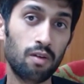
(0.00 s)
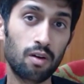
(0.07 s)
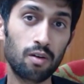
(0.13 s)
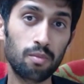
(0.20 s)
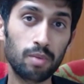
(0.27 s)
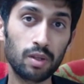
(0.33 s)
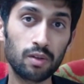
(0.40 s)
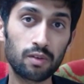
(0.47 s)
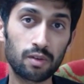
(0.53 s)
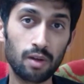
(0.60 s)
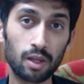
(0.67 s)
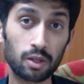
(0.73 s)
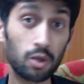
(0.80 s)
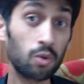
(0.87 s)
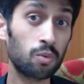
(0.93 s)
We have
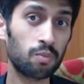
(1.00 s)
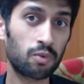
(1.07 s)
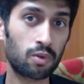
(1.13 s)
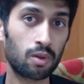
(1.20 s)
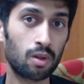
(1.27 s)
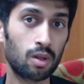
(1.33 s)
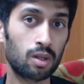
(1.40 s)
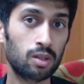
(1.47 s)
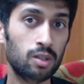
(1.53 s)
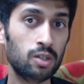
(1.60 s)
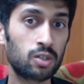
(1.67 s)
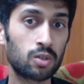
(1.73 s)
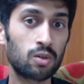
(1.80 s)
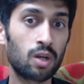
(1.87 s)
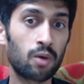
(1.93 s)
beans, legumes.
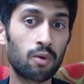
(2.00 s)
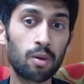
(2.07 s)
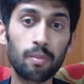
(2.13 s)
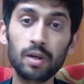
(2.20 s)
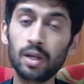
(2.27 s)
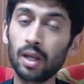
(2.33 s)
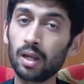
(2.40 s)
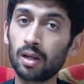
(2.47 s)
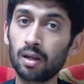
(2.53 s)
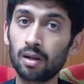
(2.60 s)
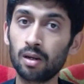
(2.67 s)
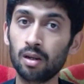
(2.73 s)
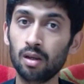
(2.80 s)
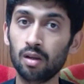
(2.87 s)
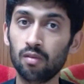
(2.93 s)
This should never be
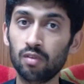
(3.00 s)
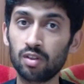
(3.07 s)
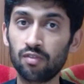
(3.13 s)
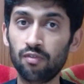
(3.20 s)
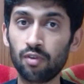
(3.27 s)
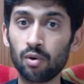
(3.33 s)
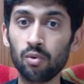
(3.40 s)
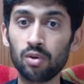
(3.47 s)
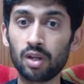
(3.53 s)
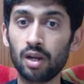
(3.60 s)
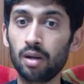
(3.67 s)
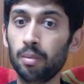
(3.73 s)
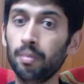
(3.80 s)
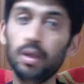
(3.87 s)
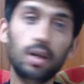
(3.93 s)
taken with
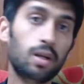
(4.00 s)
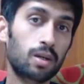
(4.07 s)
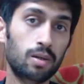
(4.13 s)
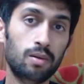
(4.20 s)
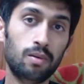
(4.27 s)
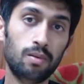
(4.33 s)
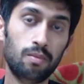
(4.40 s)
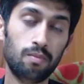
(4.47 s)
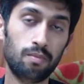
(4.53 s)
fruit and milk.